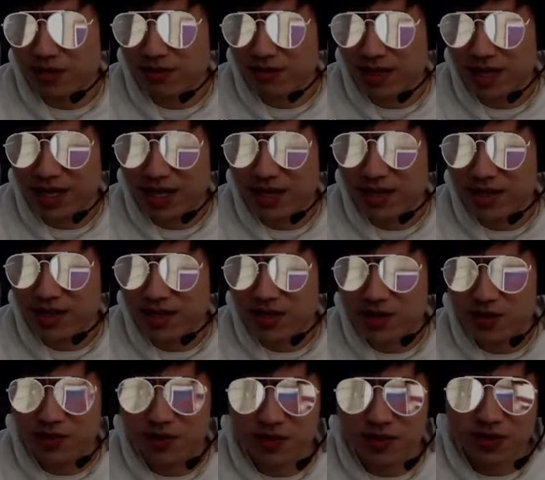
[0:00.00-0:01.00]
and
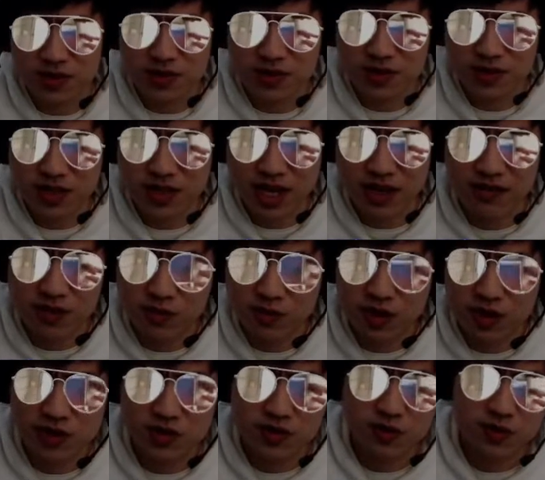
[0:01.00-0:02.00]
you just have
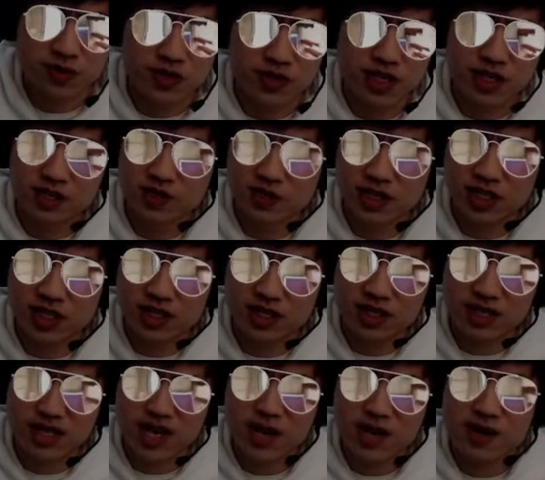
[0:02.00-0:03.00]
300% extra
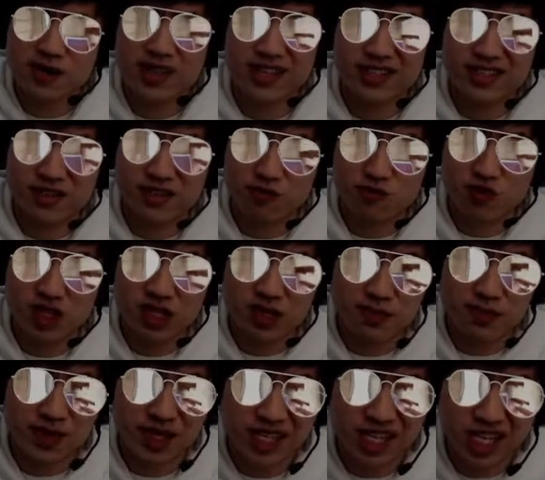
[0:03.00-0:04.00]
healing there. That's a really
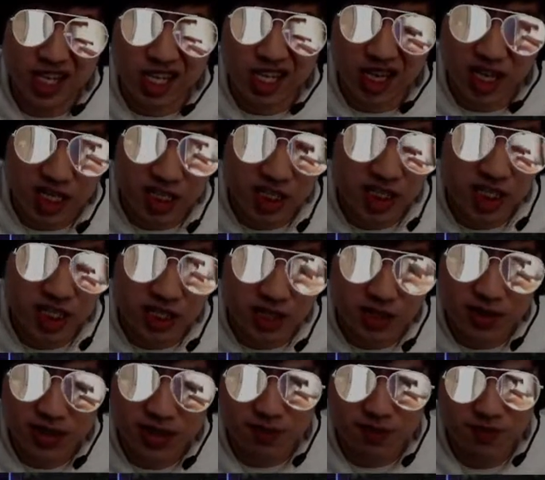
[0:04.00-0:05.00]
big clutch
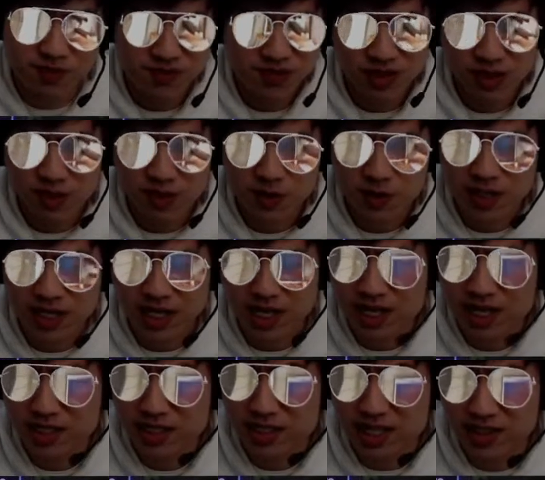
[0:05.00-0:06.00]
heal. It's almost like an
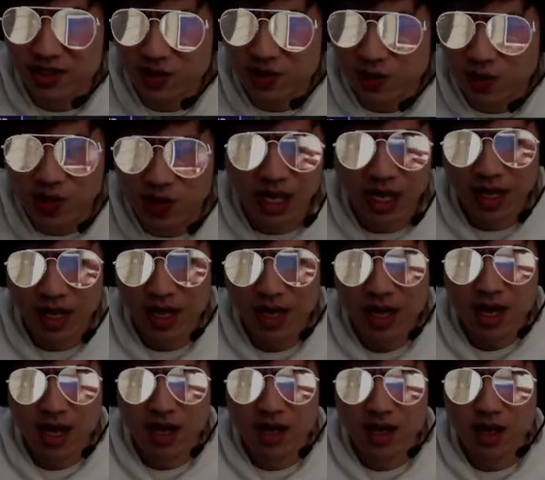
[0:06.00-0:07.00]
ancestral,
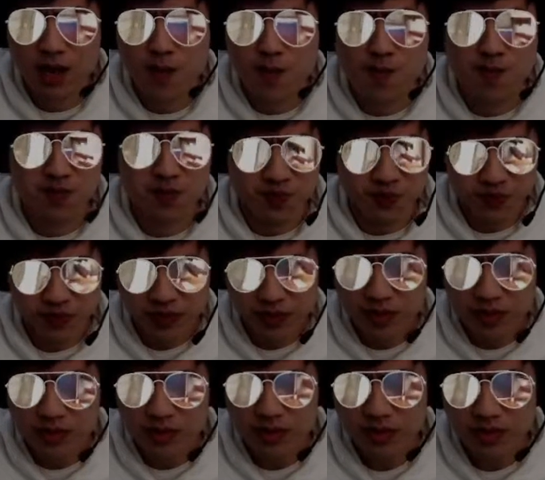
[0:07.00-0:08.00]
um,
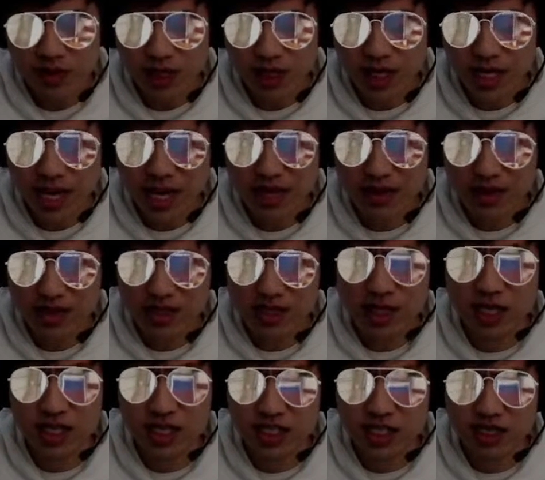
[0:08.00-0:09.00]
and the
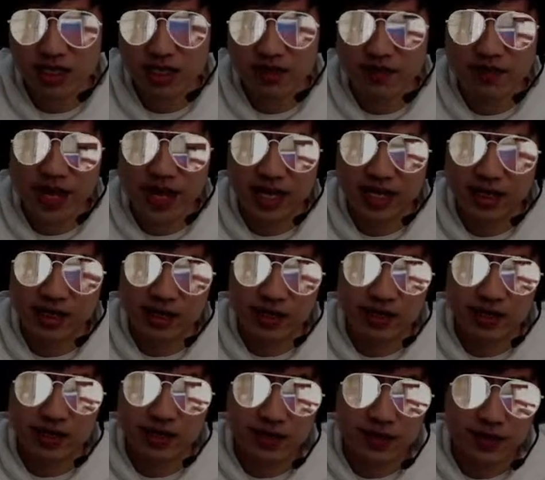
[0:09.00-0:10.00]
clutch healing factor
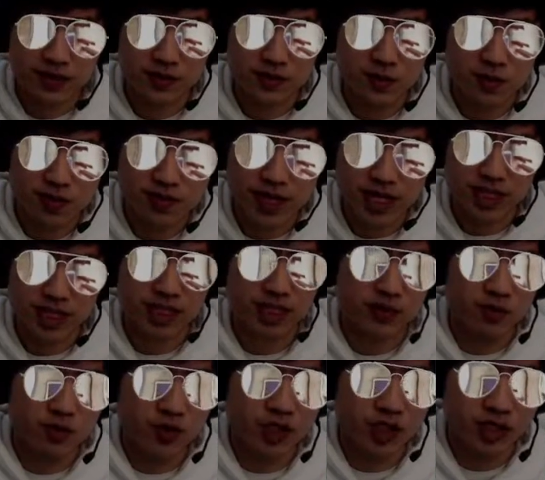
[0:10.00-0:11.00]
is just what makes it
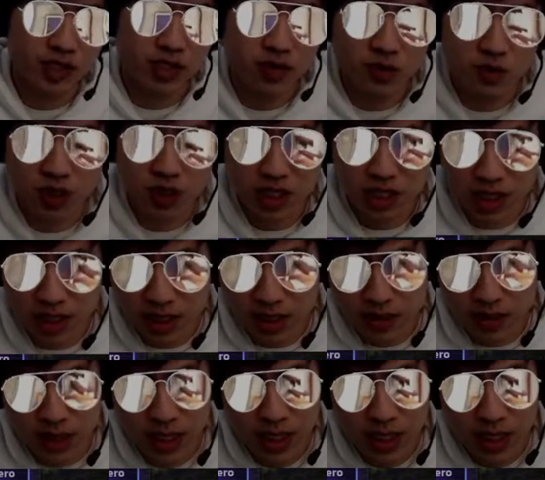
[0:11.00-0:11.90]
really really good.